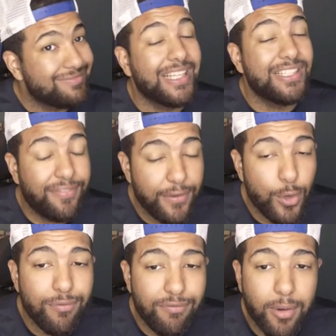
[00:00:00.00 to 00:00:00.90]
is few
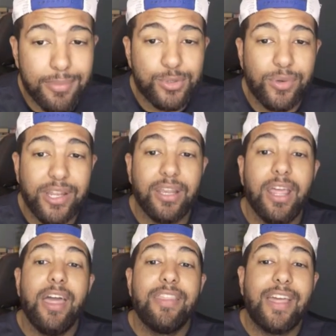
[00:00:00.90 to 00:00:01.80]
and far between.
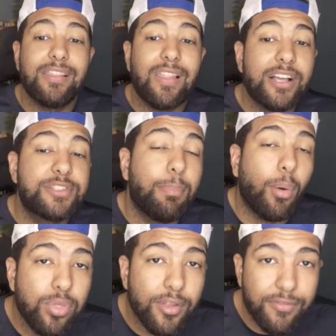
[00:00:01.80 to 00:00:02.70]
They lost
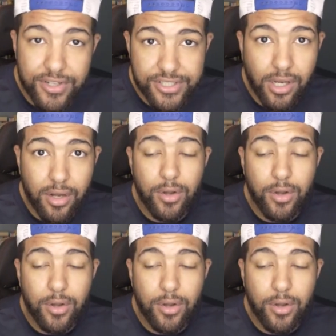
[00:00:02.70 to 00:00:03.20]
both of their starting